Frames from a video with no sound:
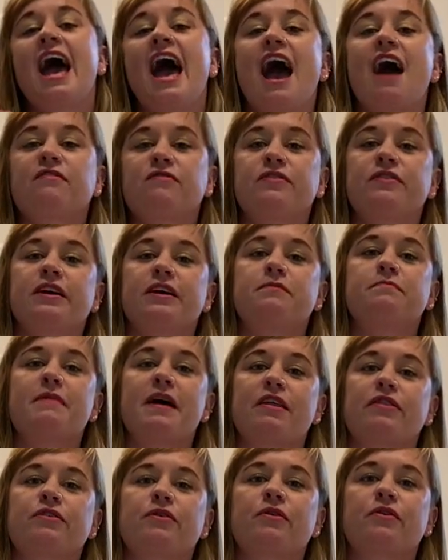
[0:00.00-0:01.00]
after they had
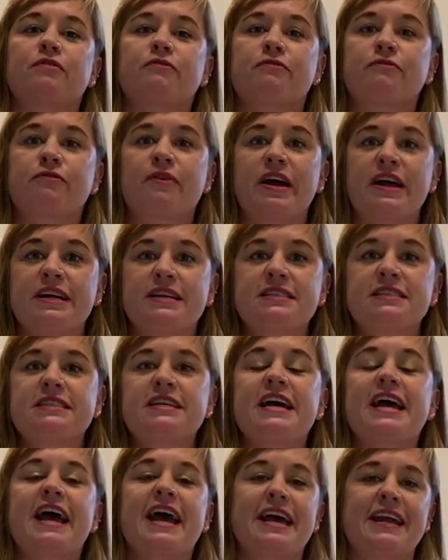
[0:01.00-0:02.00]
met through her friend
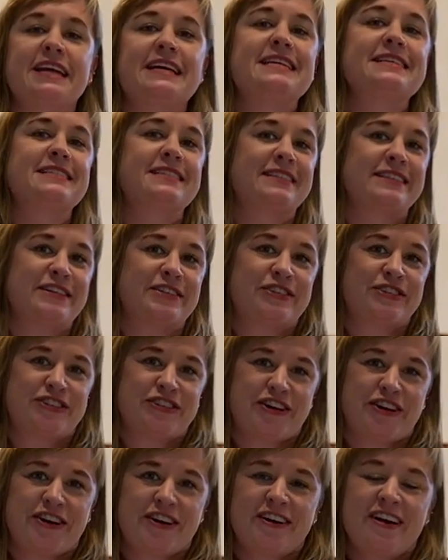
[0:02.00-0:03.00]
and his
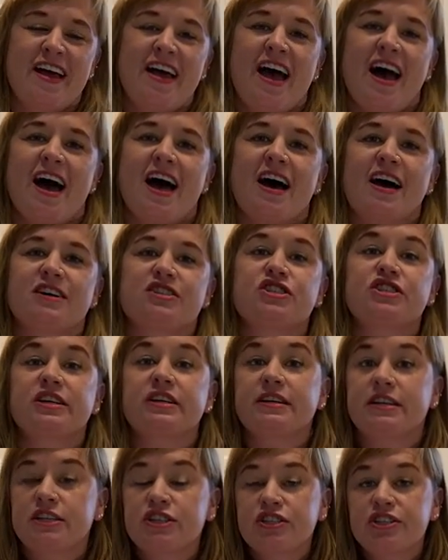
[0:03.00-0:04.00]
sister. Uh, she
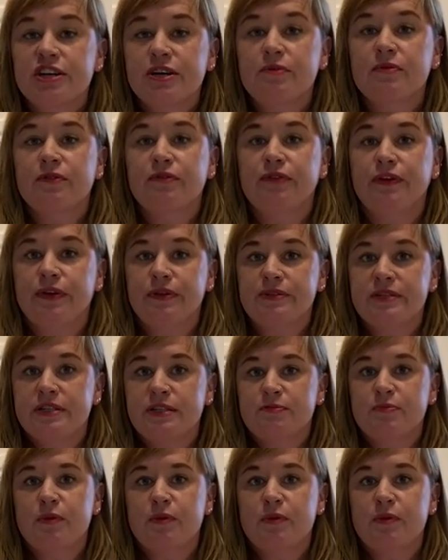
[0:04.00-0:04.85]
initially refused his